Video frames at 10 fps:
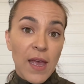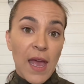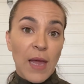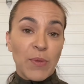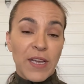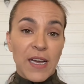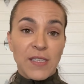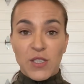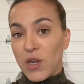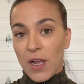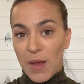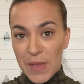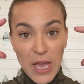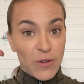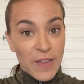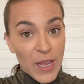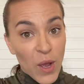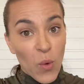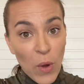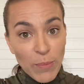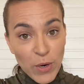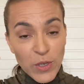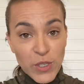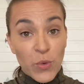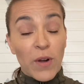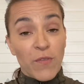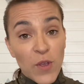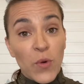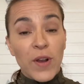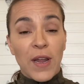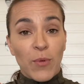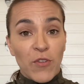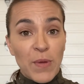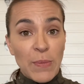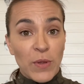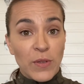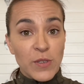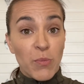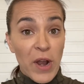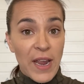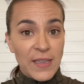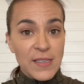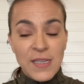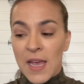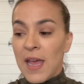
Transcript: And because it's not coming out of like one person or a fewer number of people's brains,